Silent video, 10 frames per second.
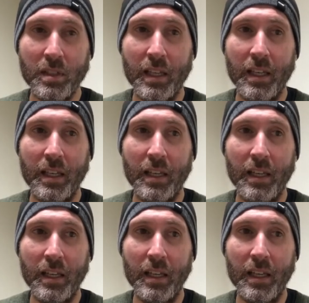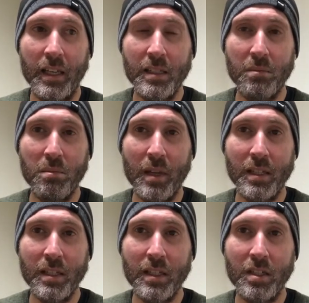His
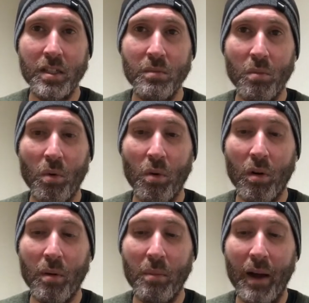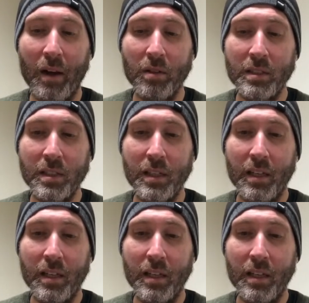message is more about